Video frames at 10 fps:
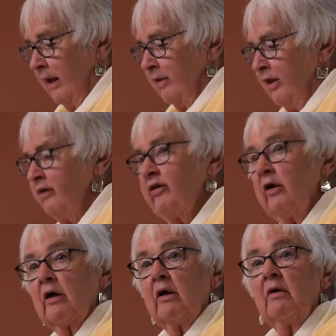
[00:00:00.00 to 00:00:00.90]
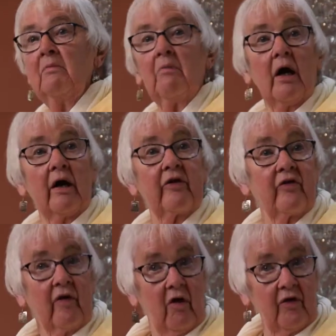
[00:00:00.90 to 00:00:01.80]
This year marks
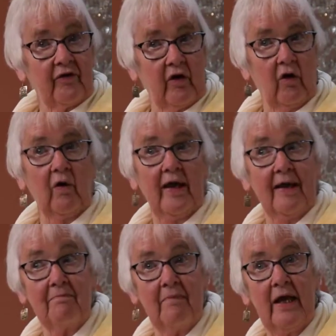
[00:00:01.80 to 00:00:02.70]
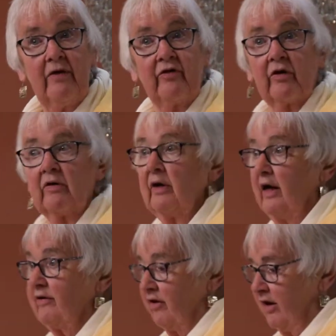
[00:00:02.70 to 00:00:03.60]
also a major
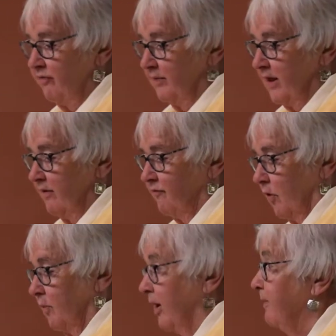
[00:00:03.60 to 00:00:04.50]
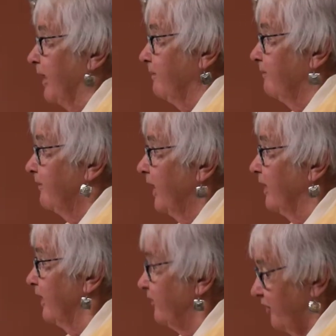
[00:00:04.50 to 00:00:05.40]
achievement for women
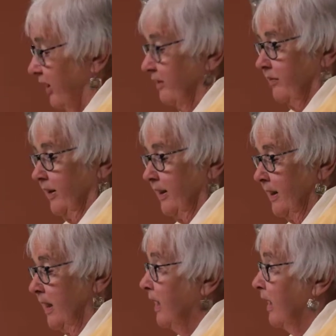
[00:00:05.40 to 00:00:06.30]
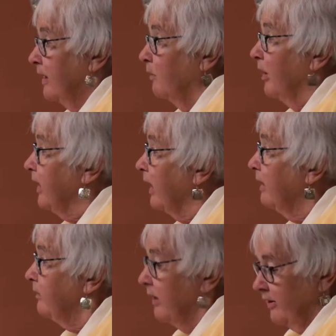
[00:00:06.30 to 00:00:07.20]
in this country, the
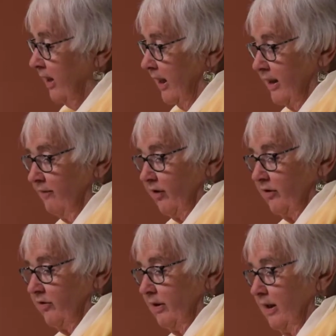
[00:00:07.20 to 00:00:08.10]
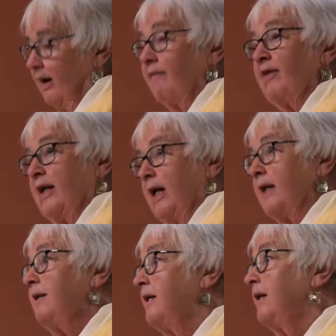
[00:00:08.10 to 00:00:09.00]
100th anniversary of the
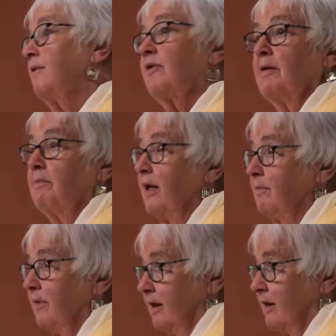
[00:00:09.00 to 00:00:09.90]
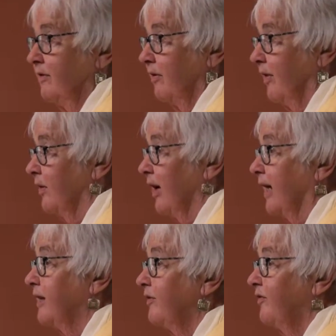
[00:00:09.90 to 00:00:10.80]
19th Amendment to the
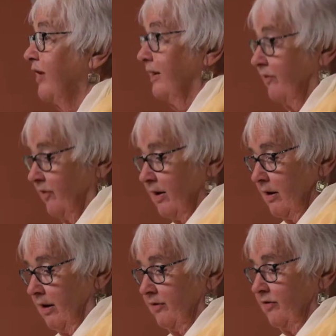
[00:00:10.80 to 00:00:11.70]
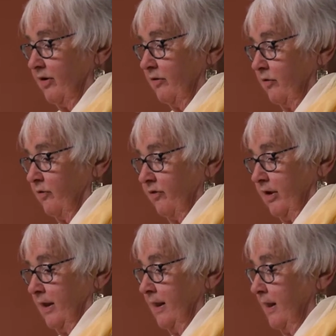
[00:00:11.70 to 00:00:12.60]
United States Constitution.